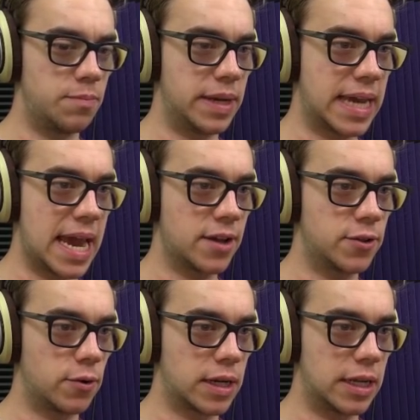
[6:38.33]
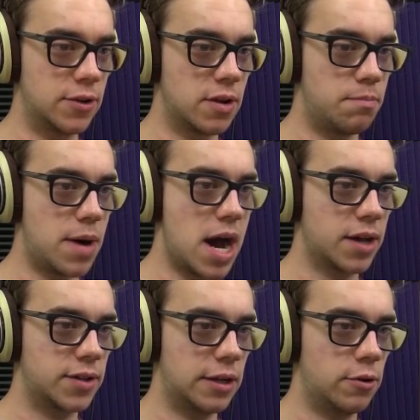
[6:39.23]
pickaxe, or can I use a
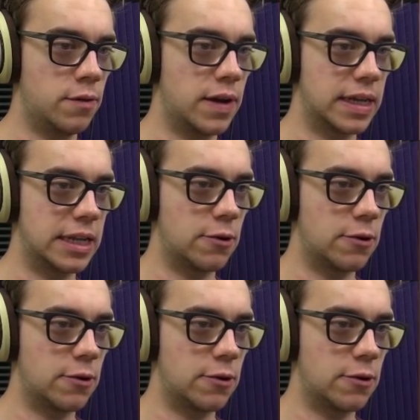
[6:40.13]
box? I don't know if I can